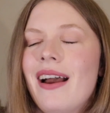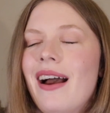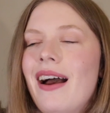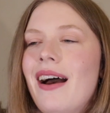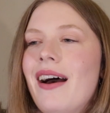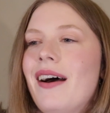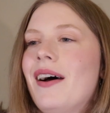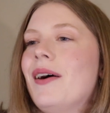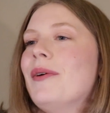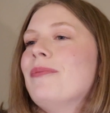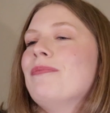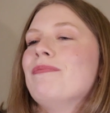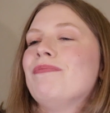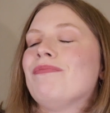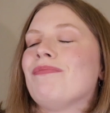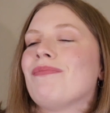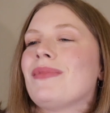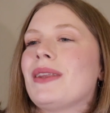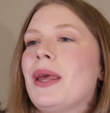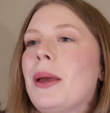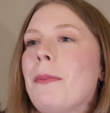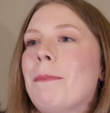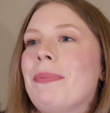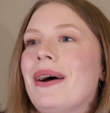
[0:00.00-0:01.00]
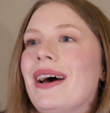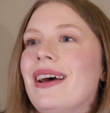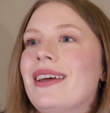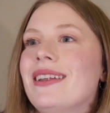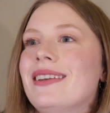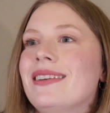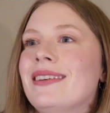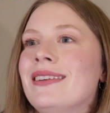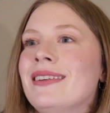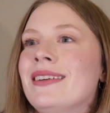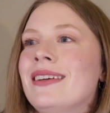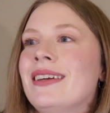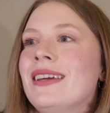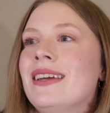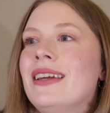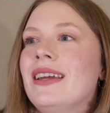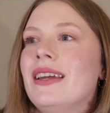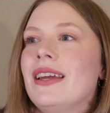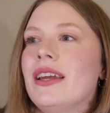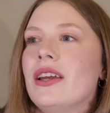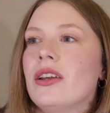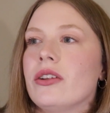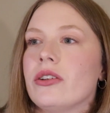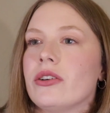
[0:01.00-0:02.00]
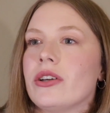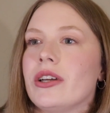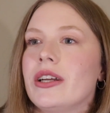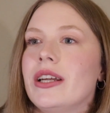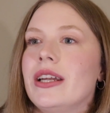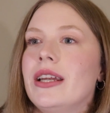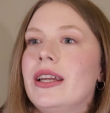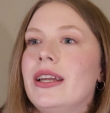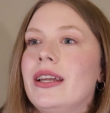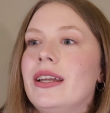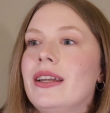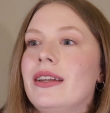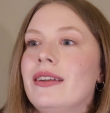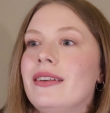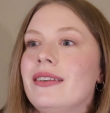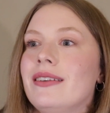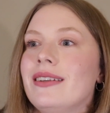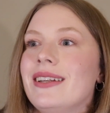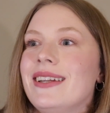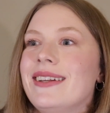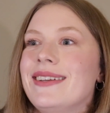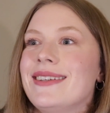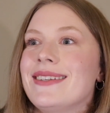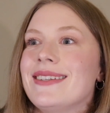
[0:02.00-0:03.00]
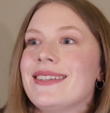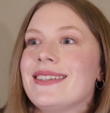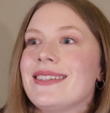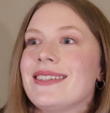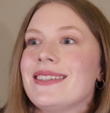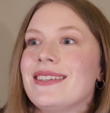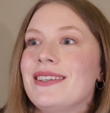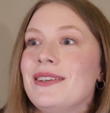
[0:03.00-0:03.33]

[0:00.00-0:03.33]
But Hillary is,